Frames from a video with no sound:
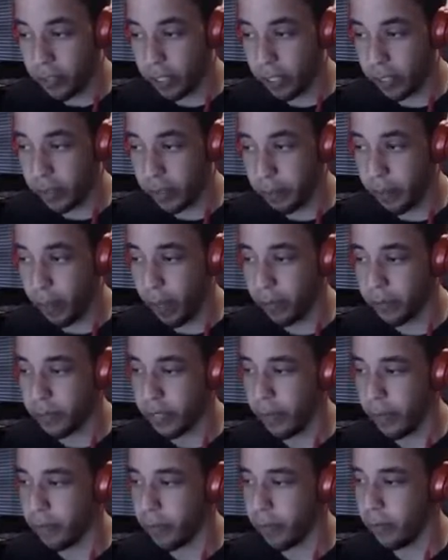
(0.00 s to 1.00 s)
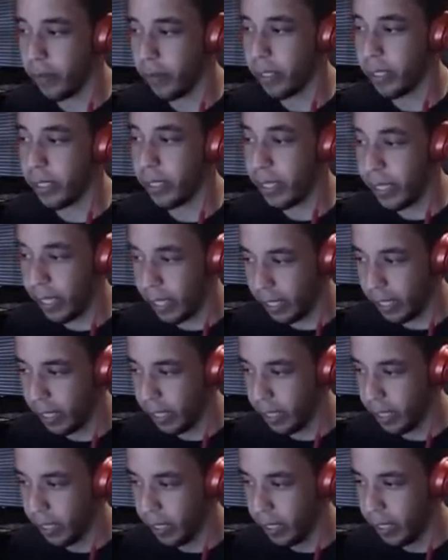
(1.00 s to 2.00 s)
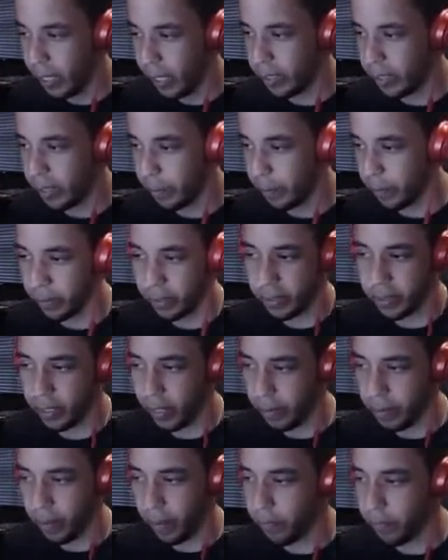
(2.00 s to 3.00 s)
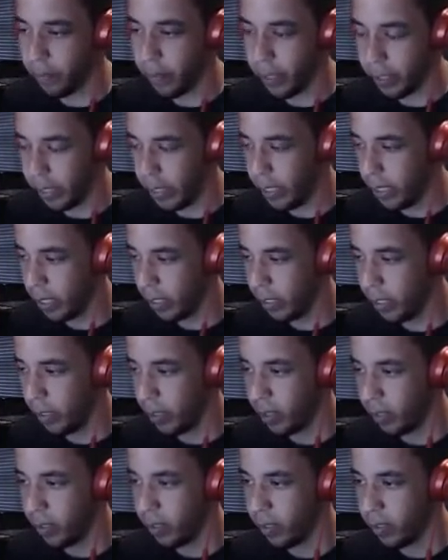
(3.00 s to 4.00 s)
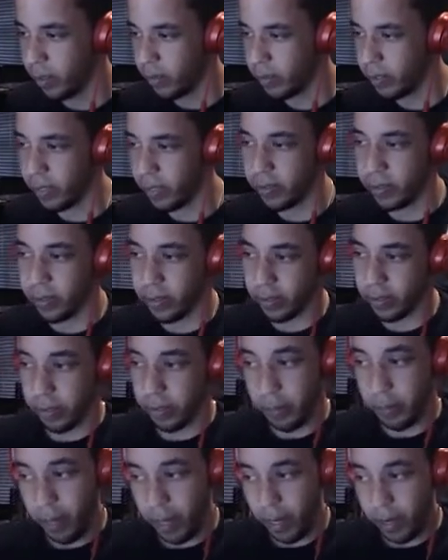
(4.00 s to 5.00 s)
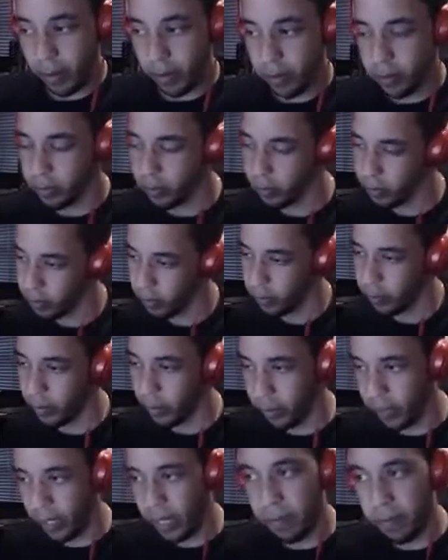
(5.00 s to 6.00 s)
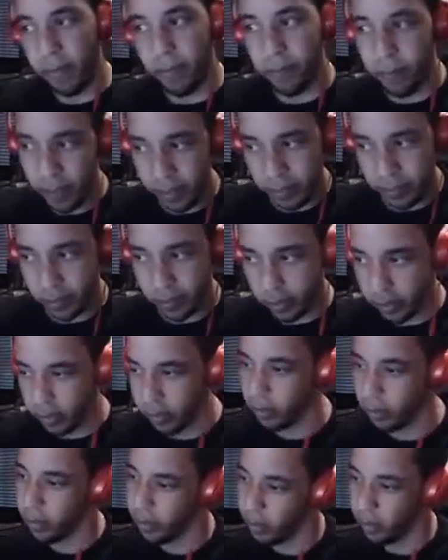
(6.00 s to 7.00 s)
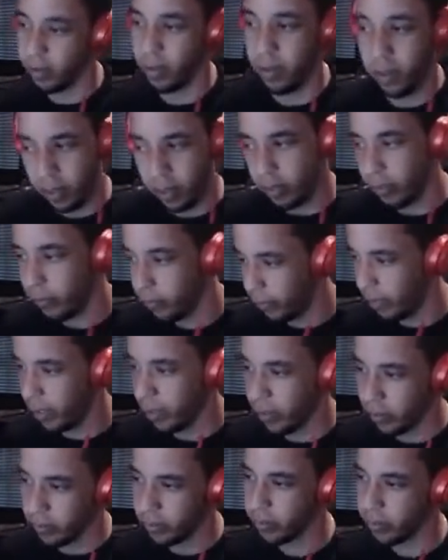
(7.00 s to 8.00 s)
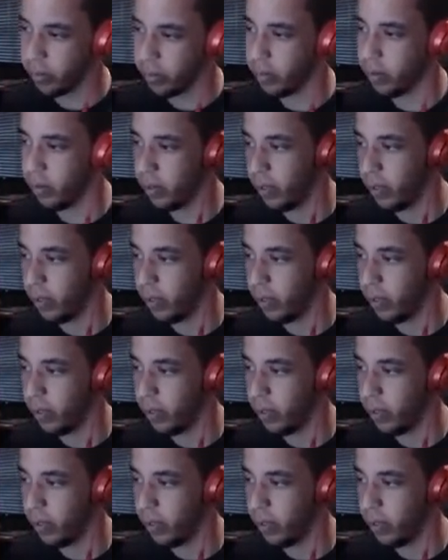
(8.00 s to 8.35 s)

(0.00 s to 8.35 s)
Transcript: Jigglypuffs after Vicky Kitty. I typically name them Vicky. Since this is a male, we're gonna name it Victor. You feels?